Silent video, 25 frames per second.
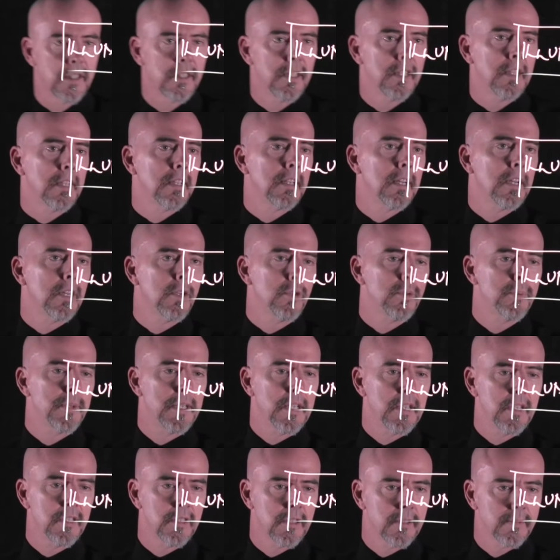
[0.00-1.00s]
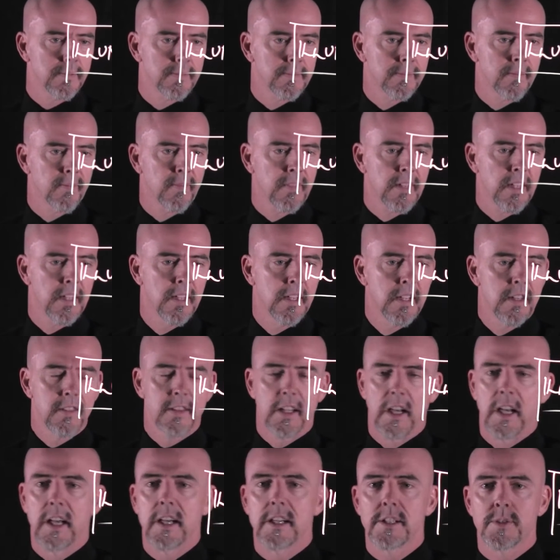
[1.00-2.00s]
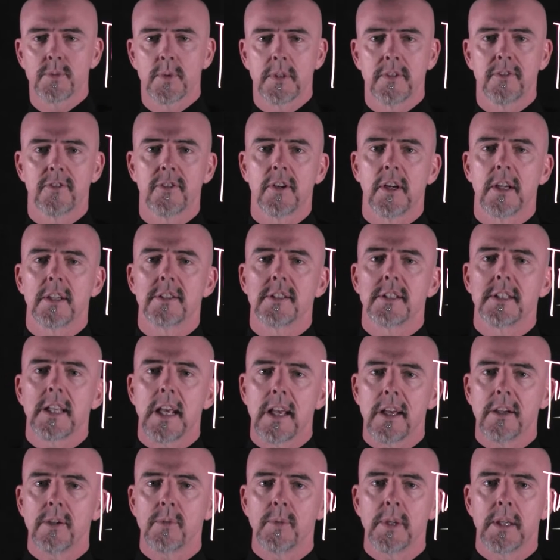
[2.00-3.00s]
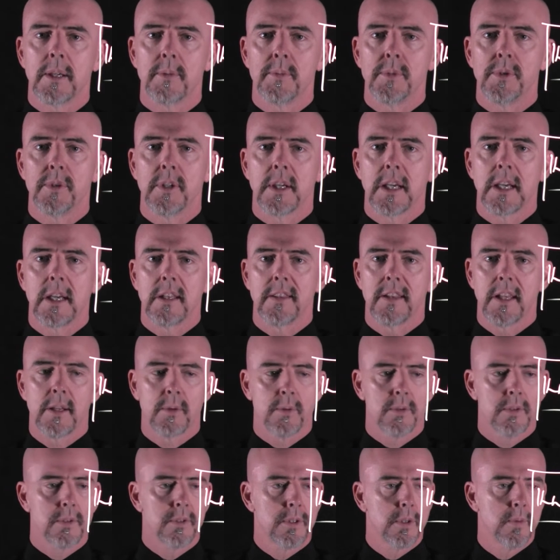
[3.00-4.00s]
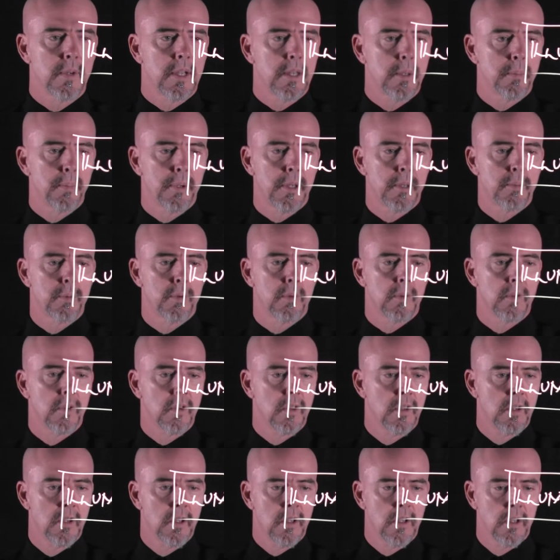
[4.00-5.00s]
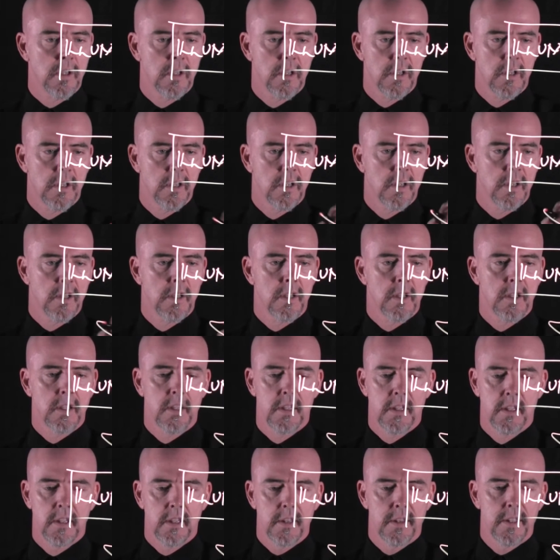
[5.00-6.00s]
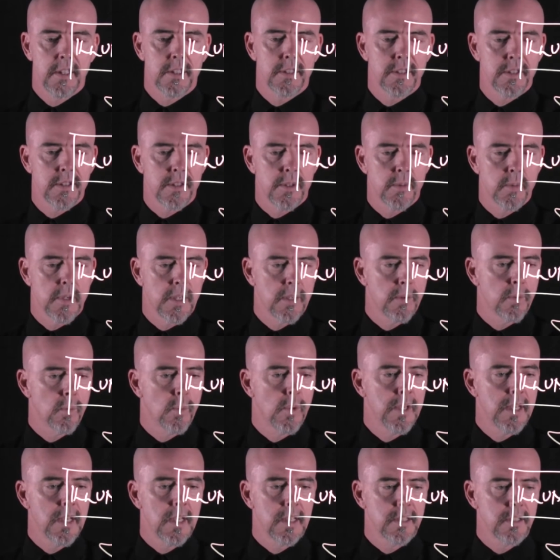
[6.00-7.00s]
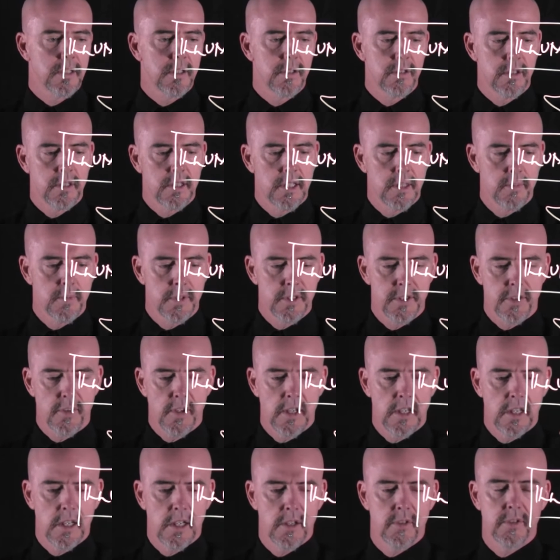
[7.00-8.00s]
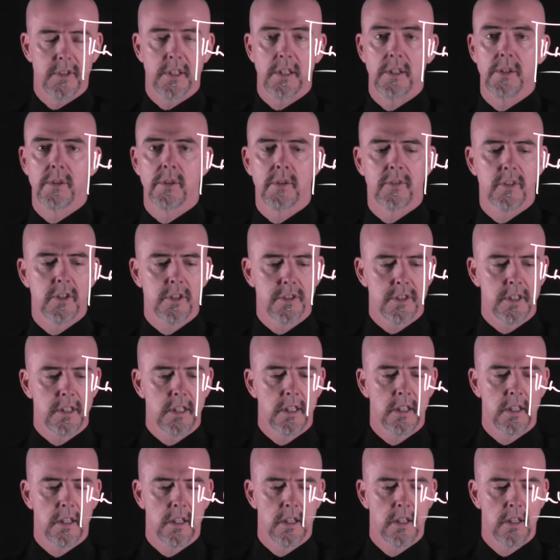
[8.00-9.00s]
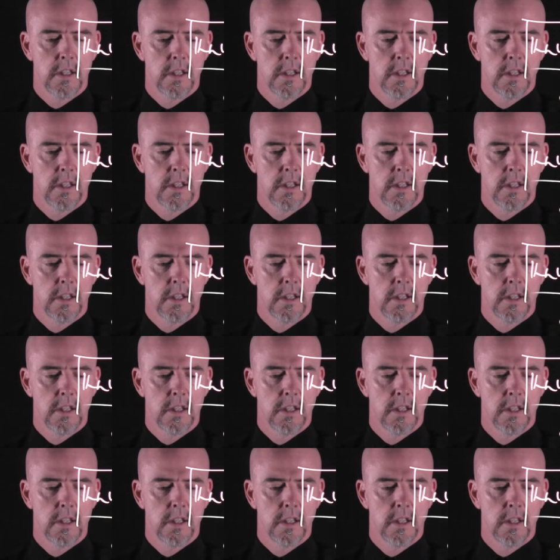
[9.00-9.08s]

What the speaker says: idea, illumination. The last one for us is how do we communicate that to other people? This is the one we ask you to demonstrate here at the university.